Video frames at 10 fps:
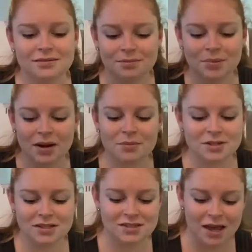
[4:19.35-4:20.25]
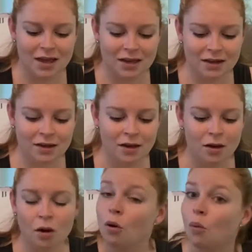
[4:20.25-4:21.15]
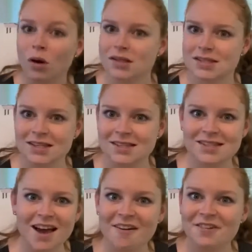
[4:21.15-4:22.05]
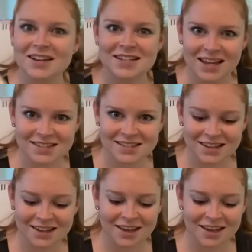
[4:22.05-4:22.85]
But I'm just saying, onesies are fantastic.